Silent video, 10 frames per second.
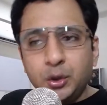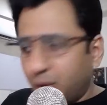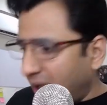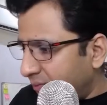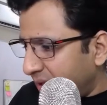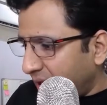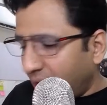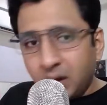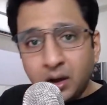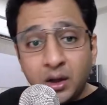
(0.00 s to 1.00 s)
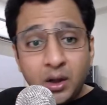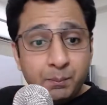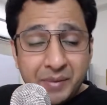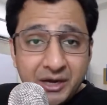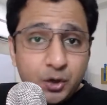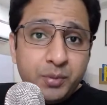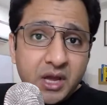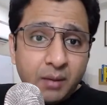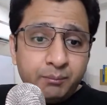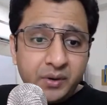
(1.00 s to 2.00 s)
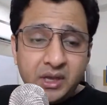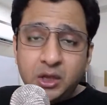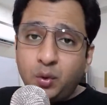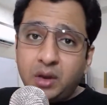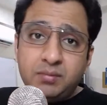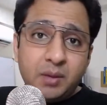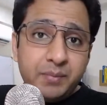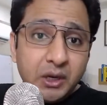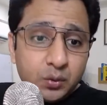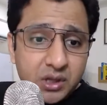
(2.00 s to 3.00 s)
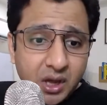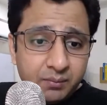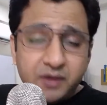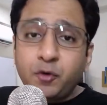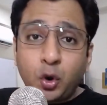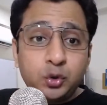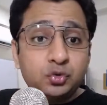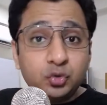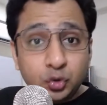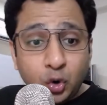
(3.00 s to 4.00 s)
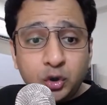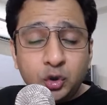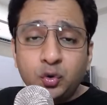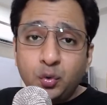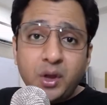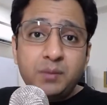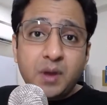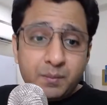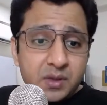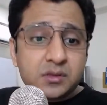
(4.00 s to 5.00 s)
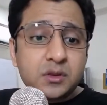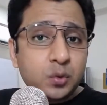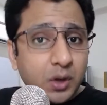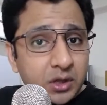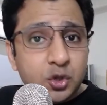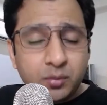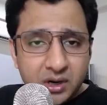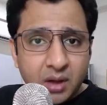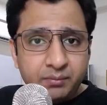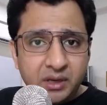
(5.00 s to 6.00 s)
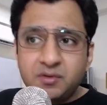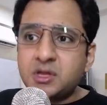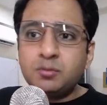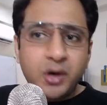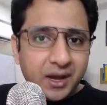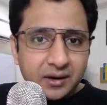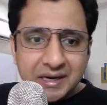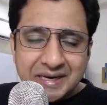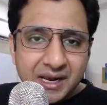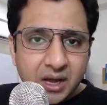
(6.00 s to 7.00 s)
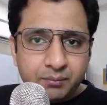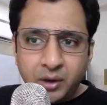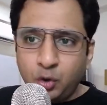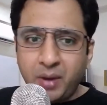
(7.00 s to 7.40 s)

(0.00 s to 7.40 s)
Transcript: You can be a B2B company, you can be a B2C company. For all those who do not know, you can be a business to consumer company, which is more like a retail company.